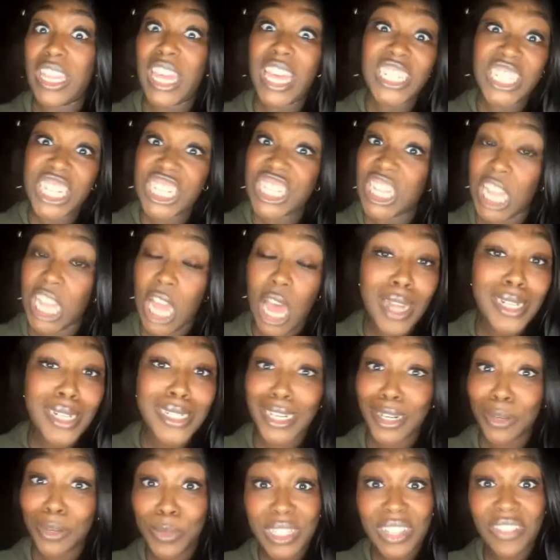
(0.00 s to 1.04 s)
They just launched,
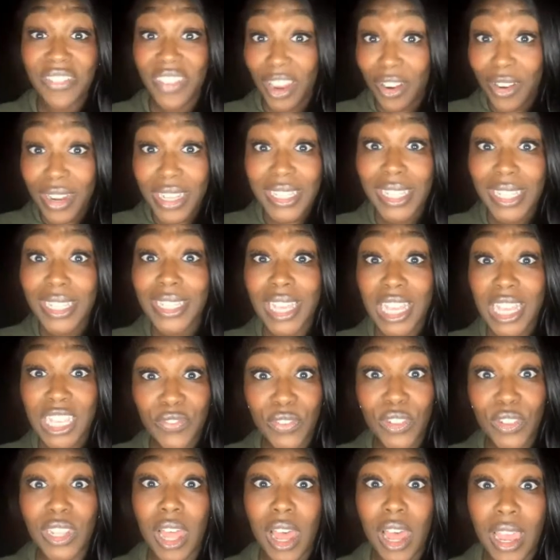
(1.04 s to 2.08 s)
and it was a very
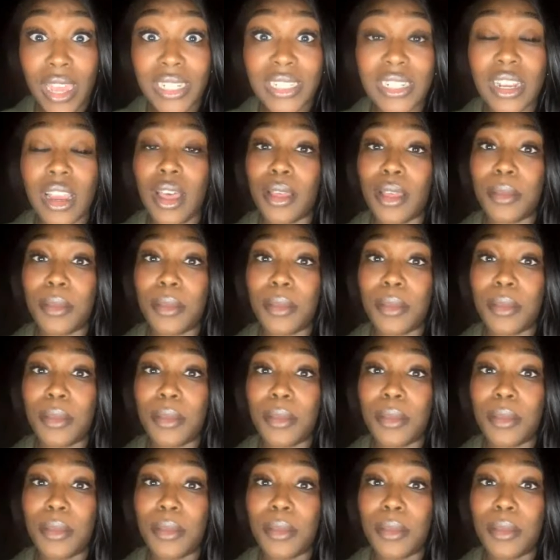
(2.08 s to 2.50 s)
successful launch.